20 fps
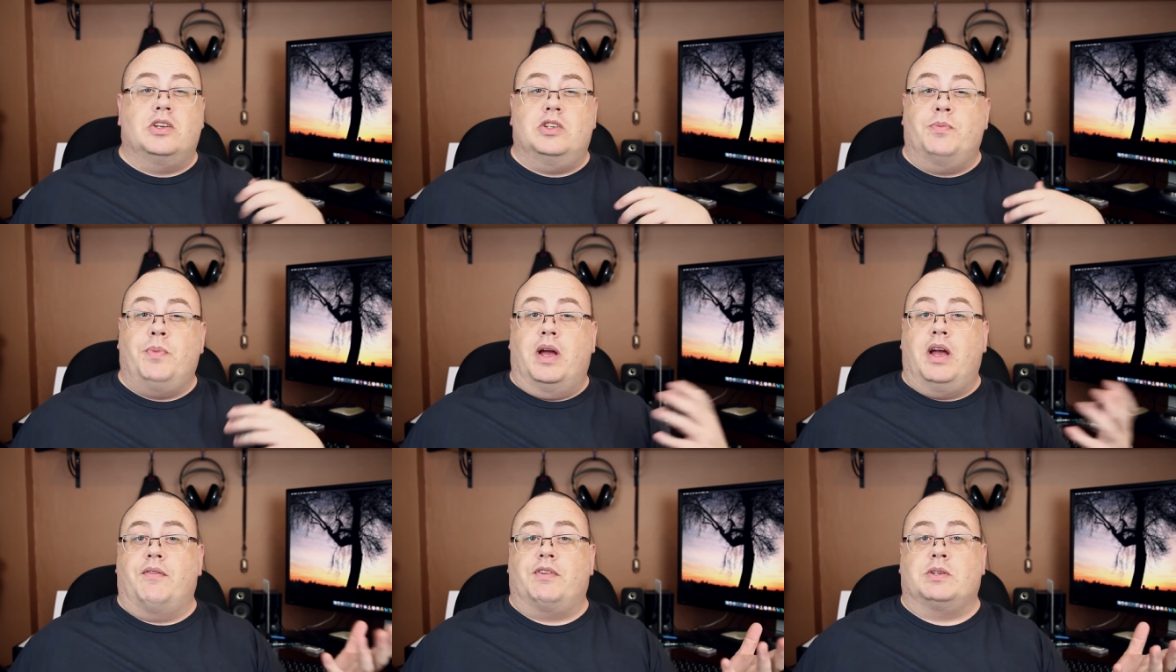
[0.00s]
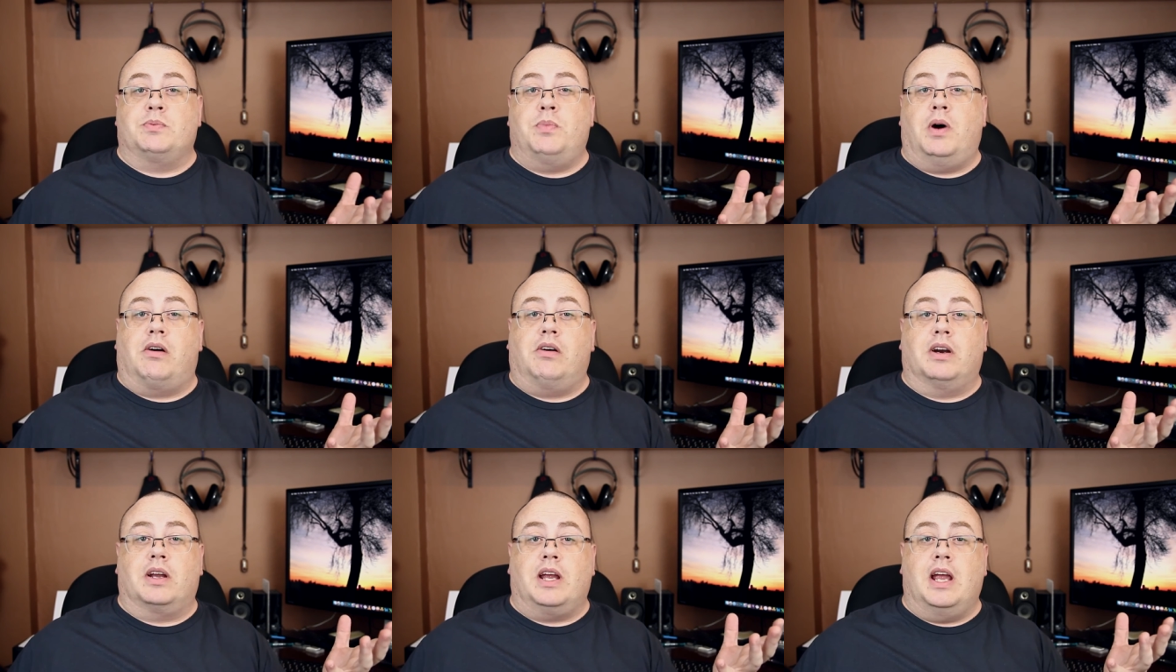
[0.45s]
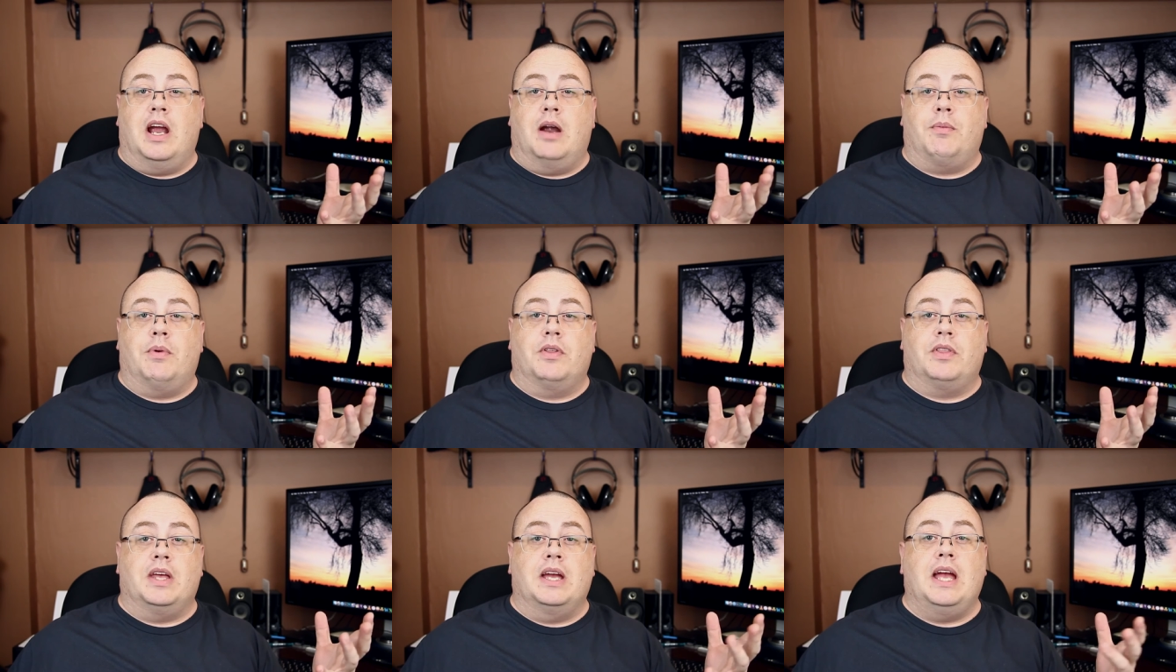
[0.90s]
because you may have a smaller
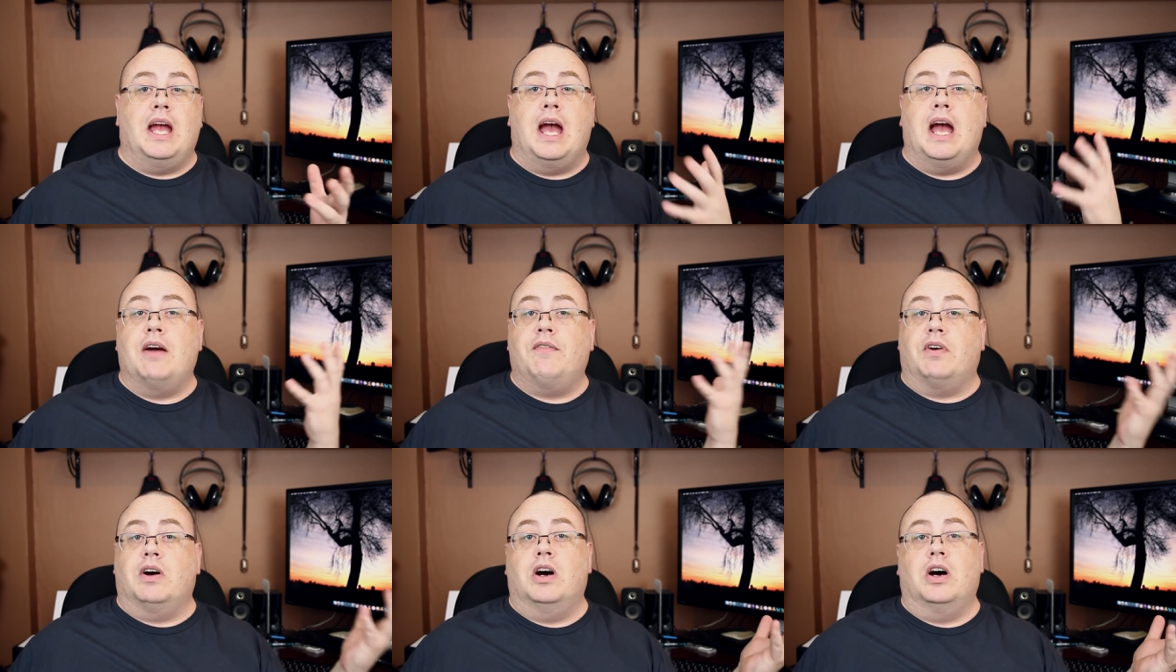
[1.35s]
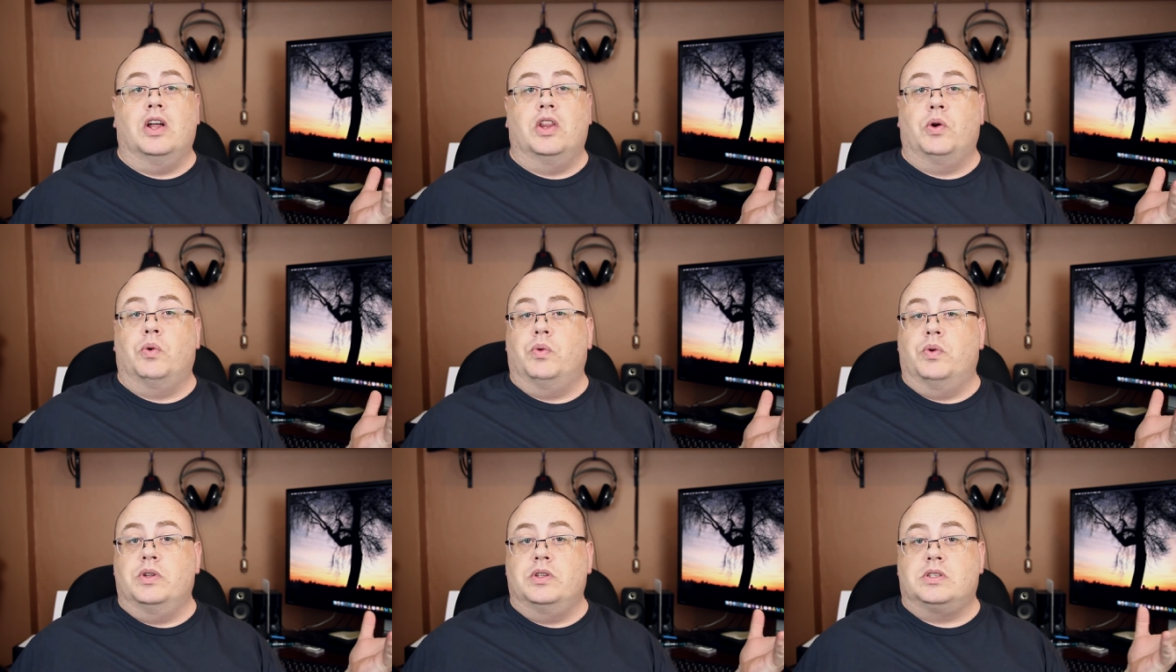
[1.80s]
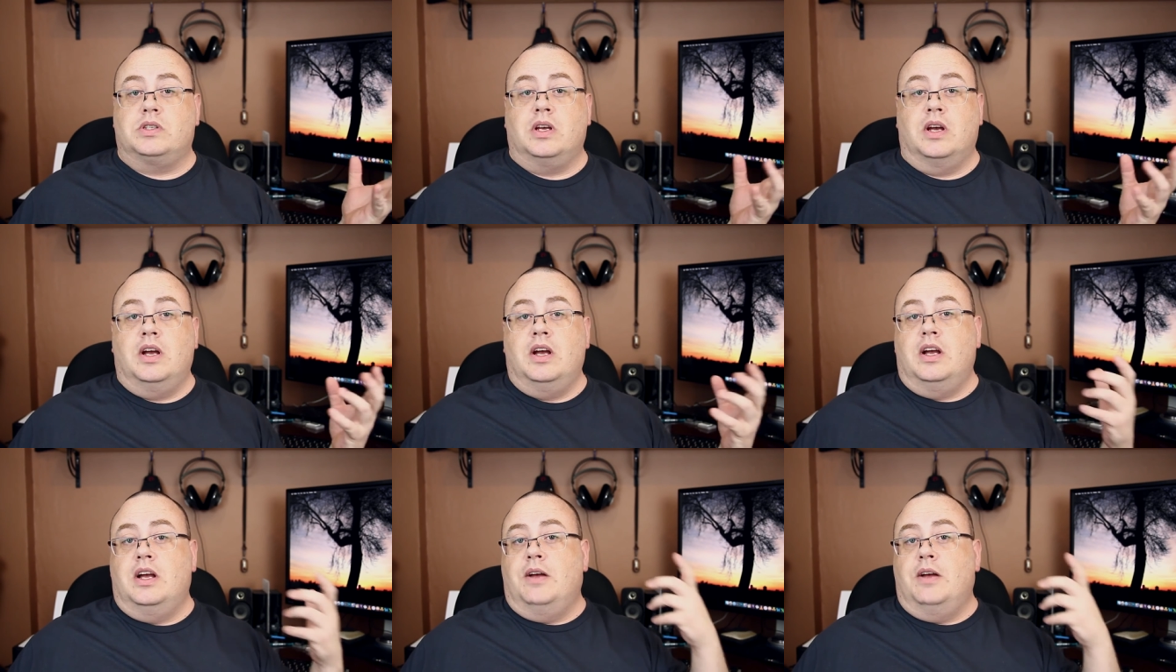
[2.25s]
camera, they have other ones,